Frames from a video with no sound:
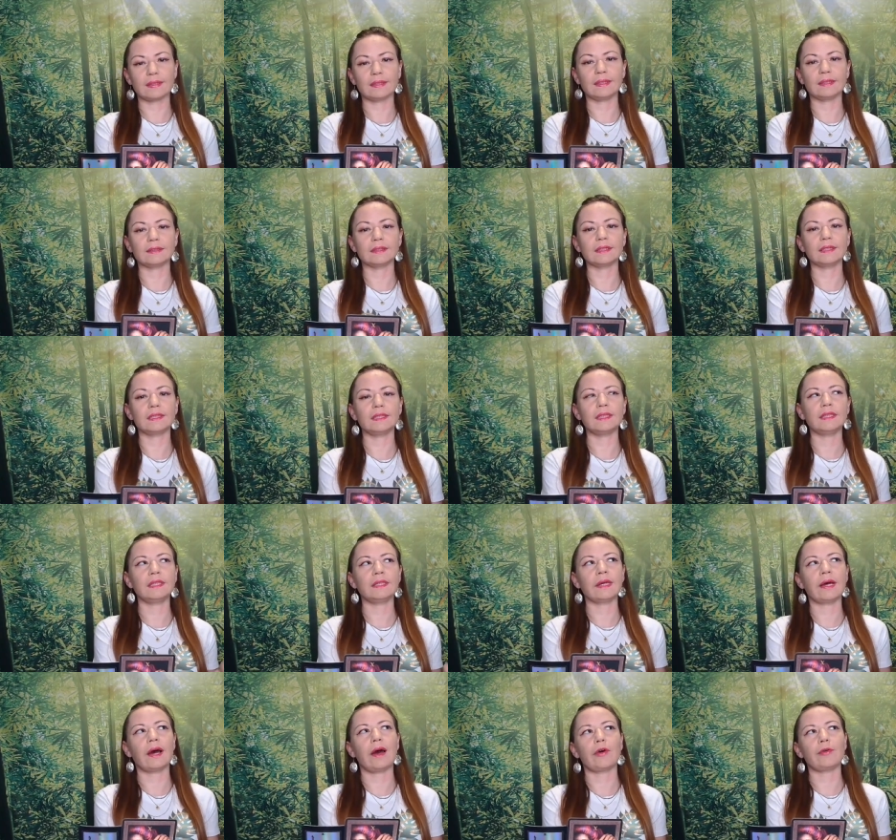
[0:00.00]
I can see
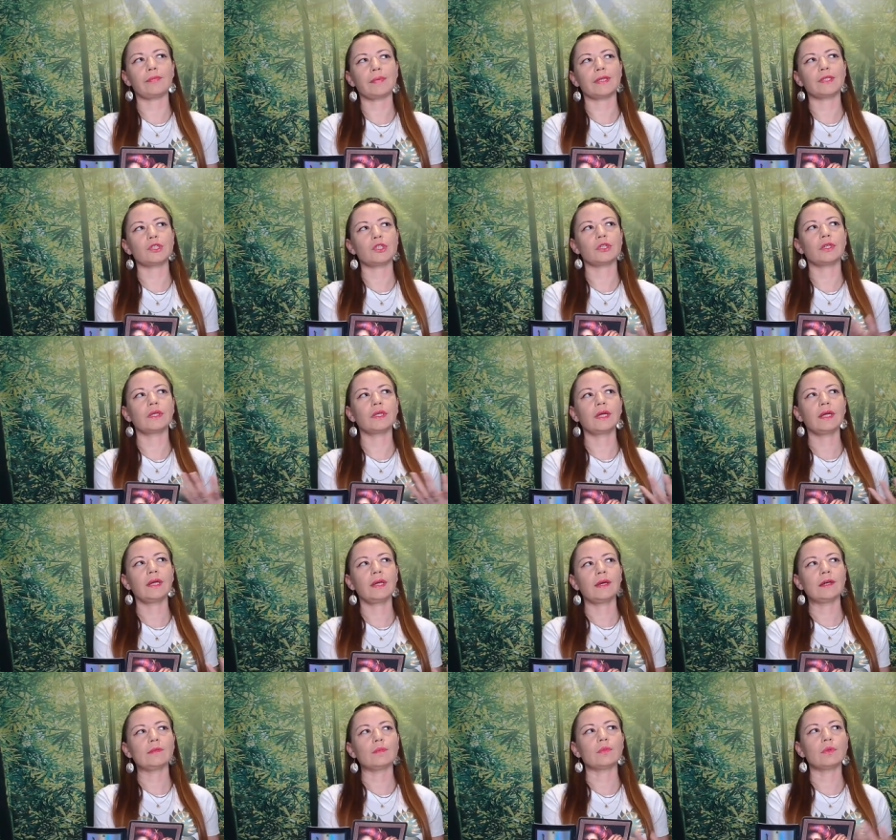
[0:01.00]
how much
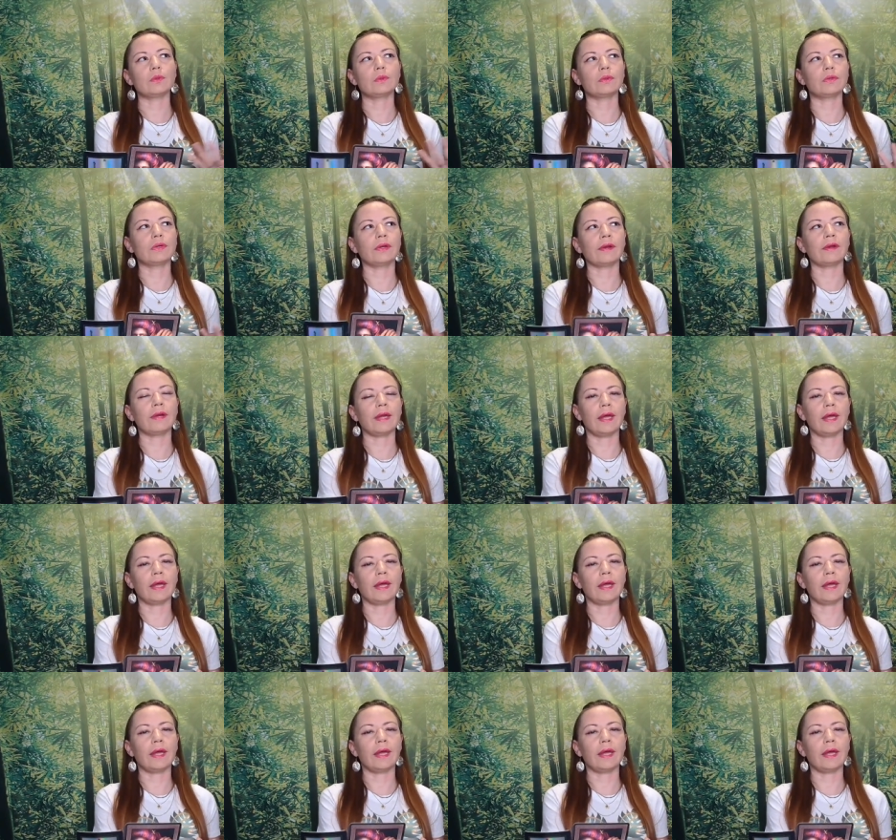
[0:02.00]
more